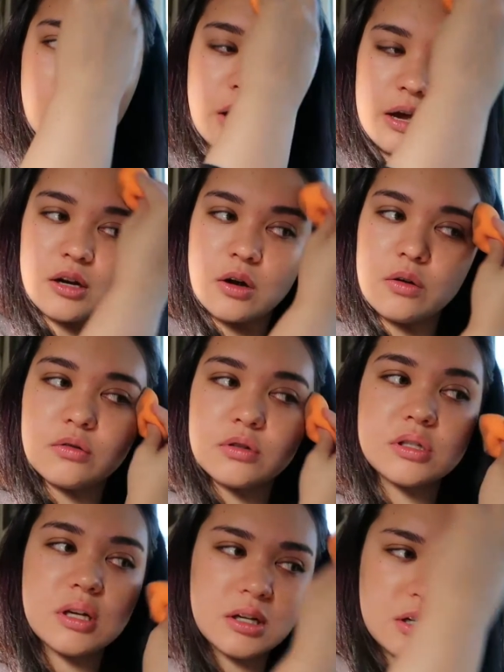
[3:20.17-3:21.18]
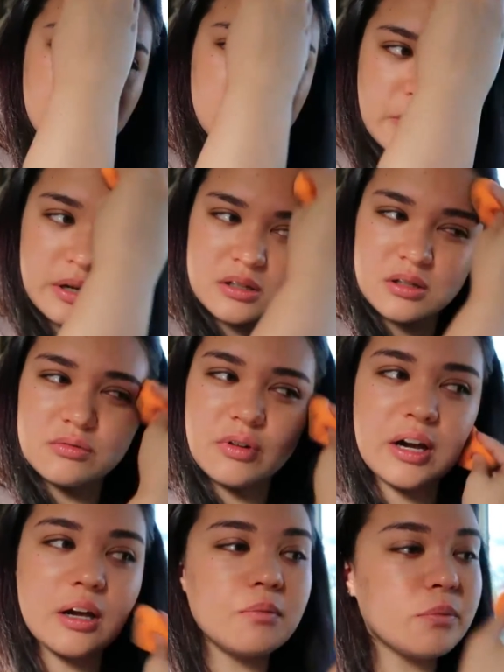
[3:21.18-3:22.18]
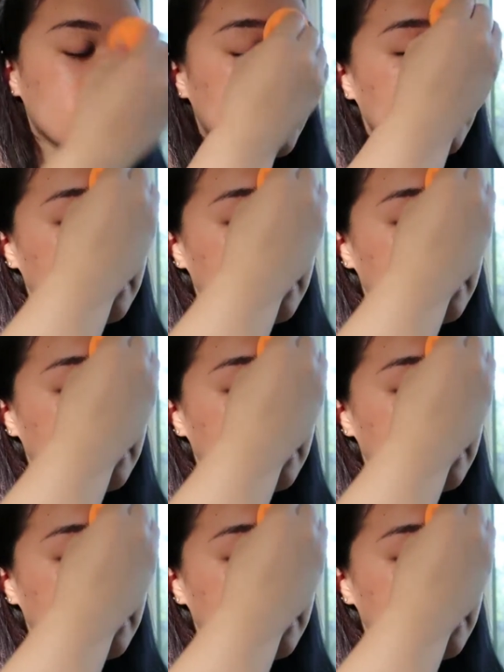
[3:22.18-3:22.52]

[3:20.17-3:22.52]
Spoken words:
I know it was unexpected, right? But